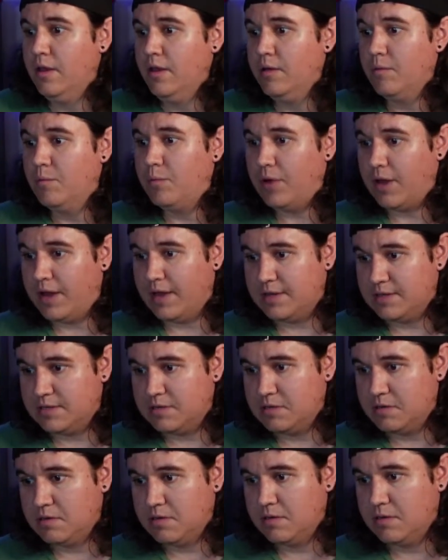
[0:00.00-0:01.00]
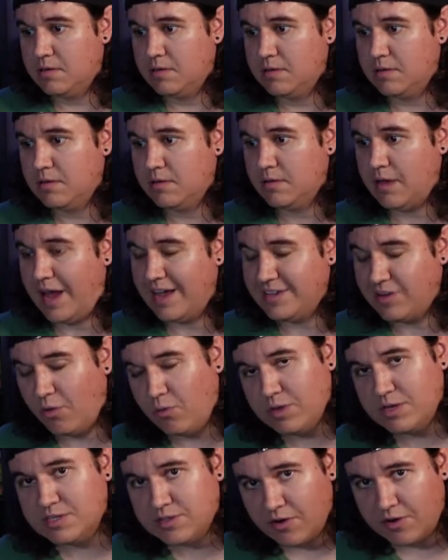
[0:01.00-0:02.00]
But I
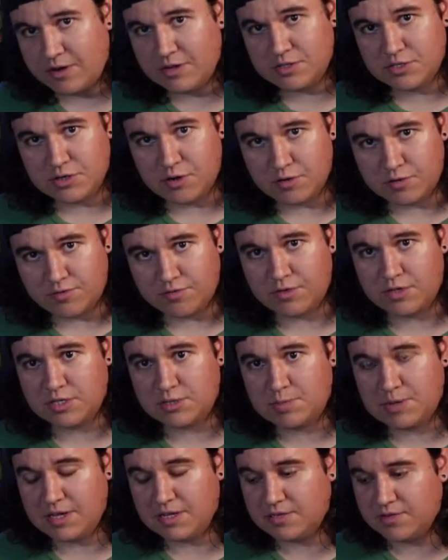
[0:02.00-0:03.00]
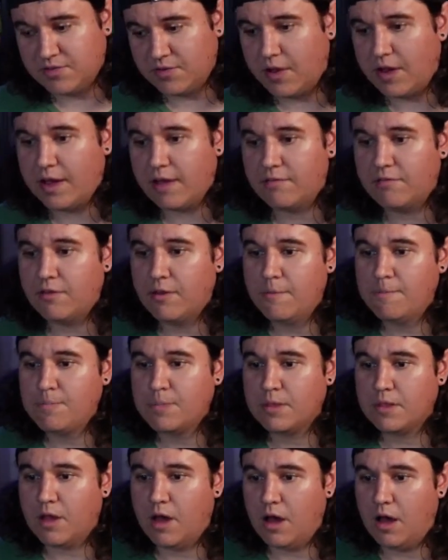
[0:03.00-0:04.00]
only started to search for this PS5
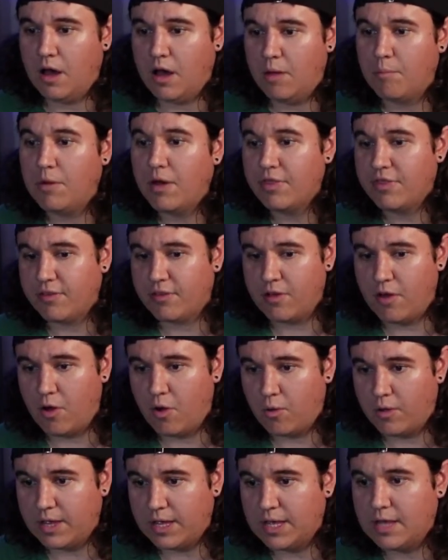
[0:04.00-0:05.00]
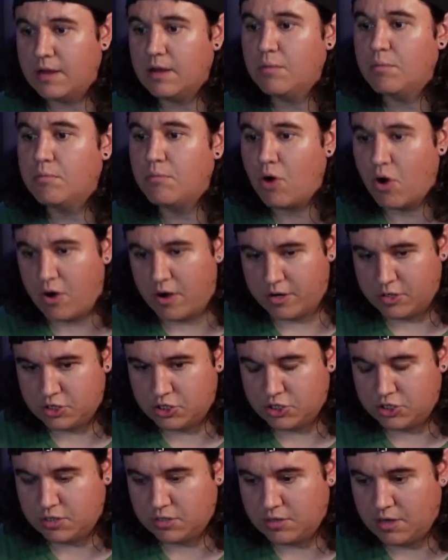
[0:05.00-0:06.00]
uh, a month ago in
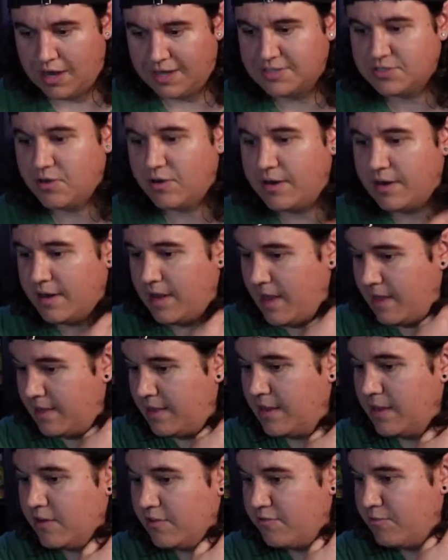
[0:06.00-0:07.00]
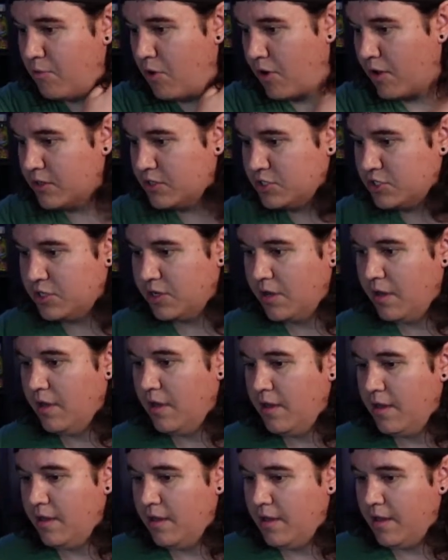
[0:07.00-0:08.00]
March. I started at the end of March.
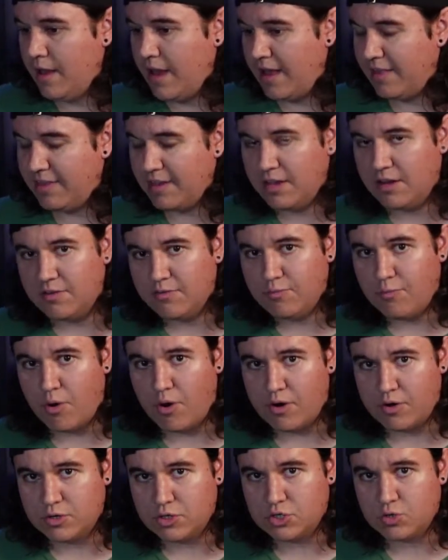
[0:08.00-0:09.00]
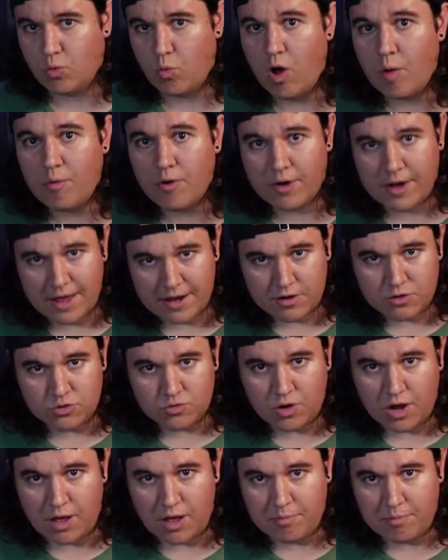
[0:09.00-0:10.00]
At the end of March, Walmart had a
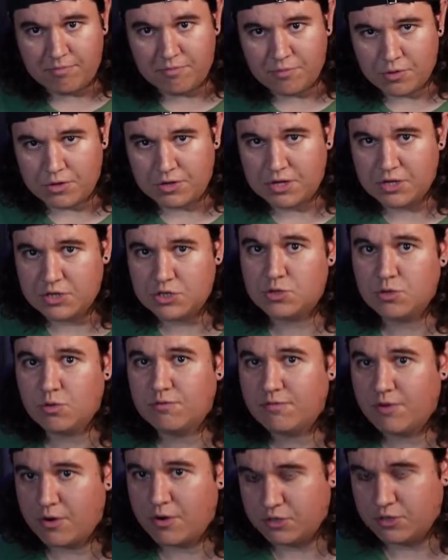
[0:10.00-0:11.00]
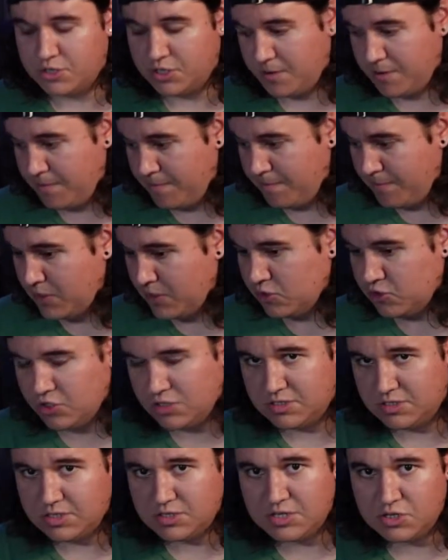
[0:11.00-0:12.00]
drop for the digital version.
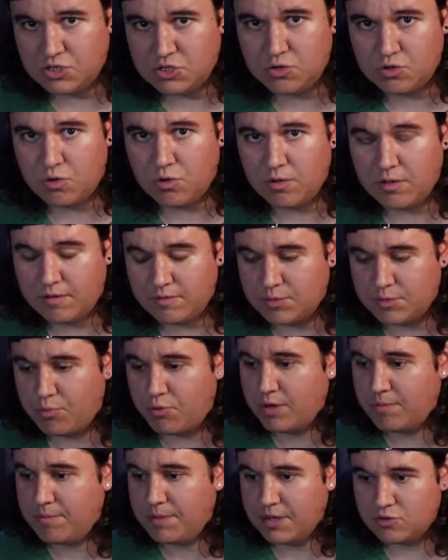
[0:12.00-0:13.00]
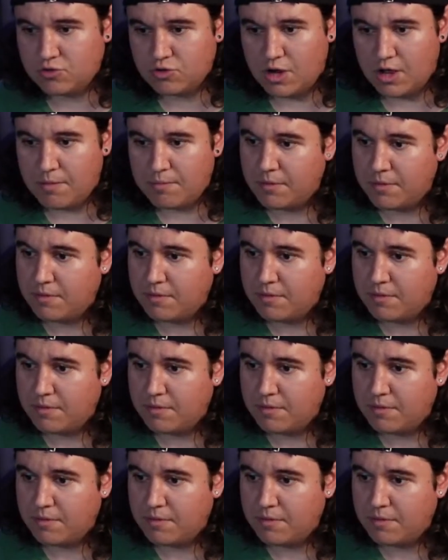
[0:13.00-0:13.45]
Just the digital. It was a pretty big drop